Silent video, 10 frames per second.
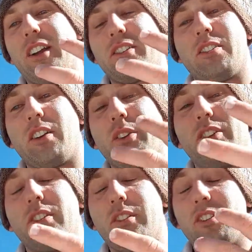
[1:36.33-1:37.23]

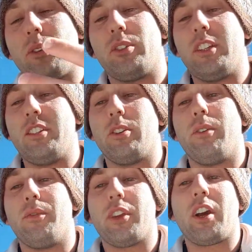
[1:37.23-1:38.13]
subtleties
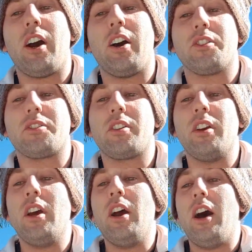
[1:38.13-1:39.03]
of the cask.
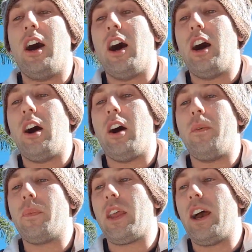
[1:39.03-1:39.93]

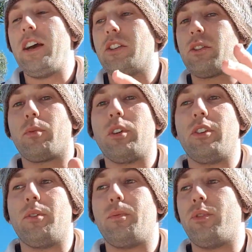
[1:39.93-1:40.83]
As
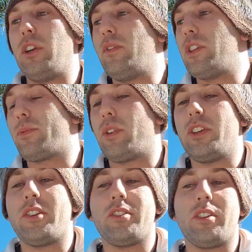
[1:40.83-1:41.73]
with the previous
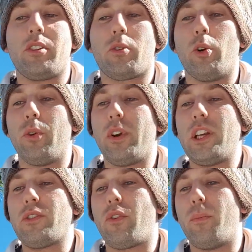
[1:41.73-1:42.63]
releases in the core
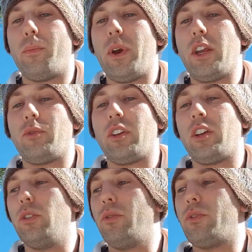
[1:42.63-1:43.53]
range from Bakery
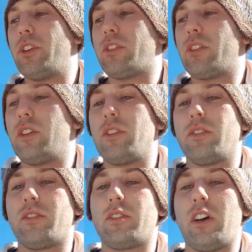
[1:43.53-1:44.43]
Hill, this
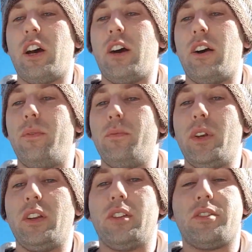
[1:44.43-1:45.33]
is
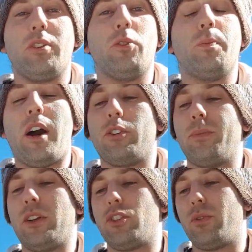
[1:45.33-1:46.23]
been a single barrel
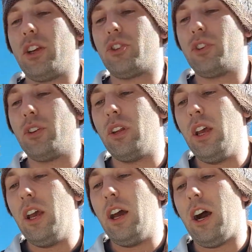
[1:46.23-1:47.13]
maturation.
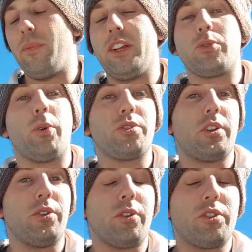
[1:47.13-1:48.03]
It's
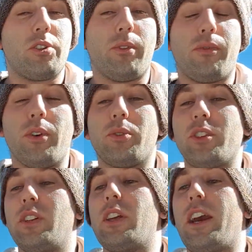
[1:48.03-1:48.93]
also non-chill
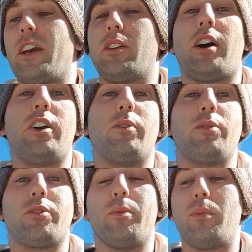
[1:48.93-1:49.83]
filtered, and I
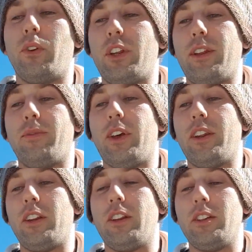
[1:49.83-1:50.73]
also believe that
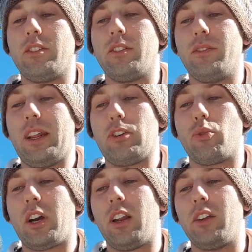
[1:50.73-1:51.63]
it is
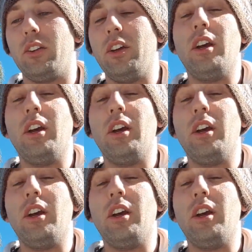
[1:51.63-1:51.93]
natural color,